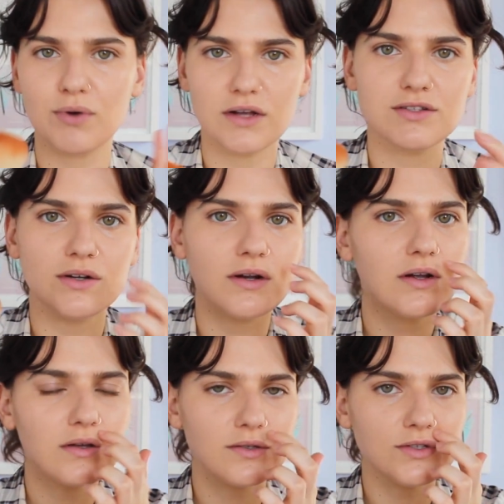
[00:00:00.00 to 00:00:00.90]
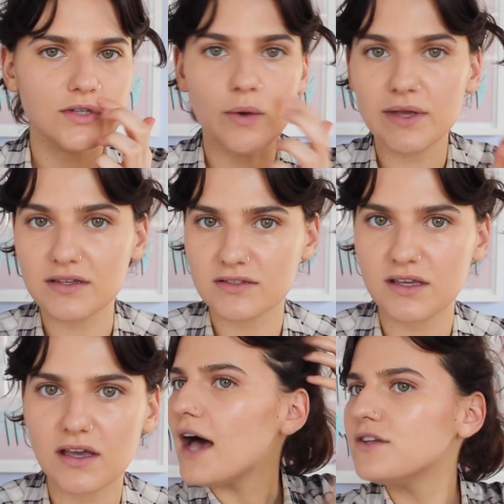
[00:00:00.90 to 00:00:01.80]
bronzer so
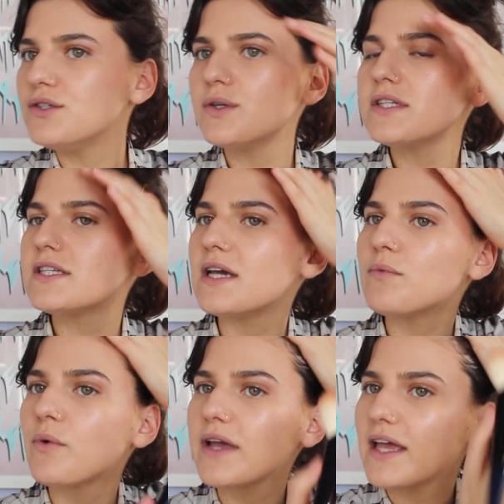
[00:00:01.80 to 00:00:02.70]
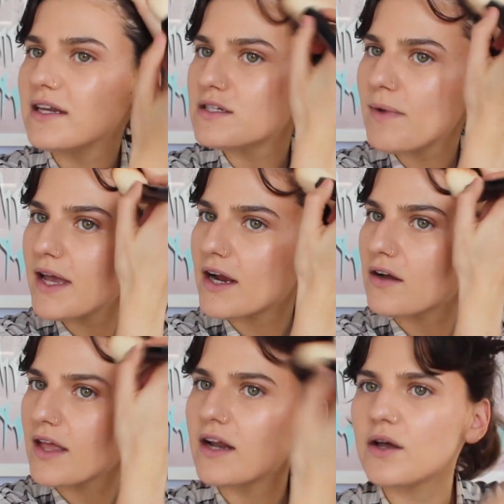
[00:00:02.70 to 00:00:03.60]
easy. As you can see, I'm going into my
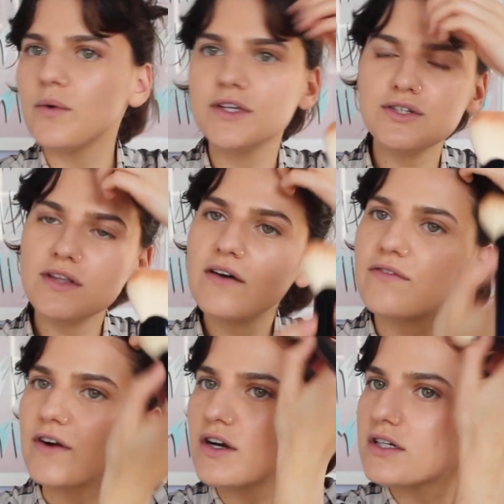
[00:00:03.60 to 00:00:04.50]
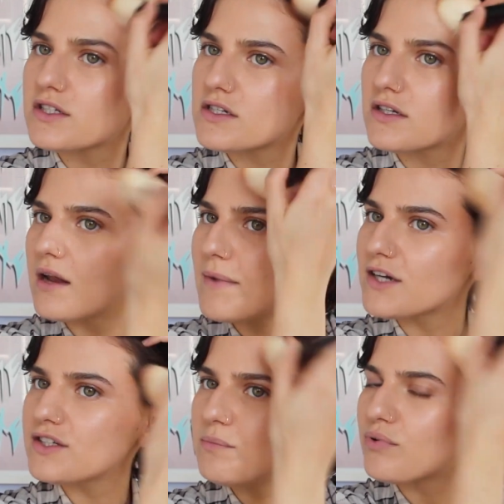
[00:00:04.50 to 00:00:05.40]
hairline. I always do that first. And I'm
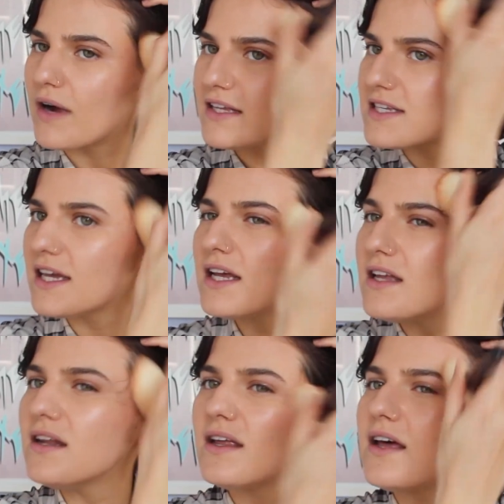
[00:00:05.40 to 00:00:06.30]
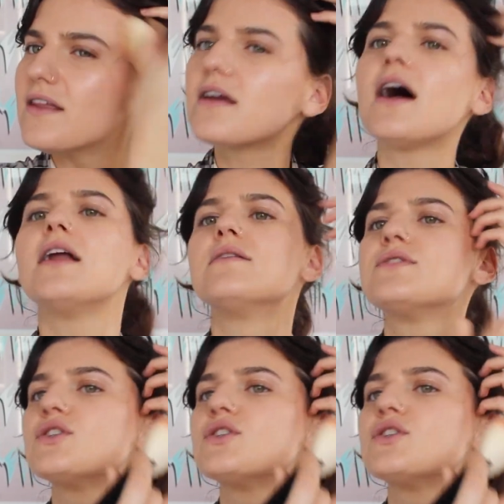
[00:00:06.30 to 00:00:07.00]
actually pressing it in and then kind of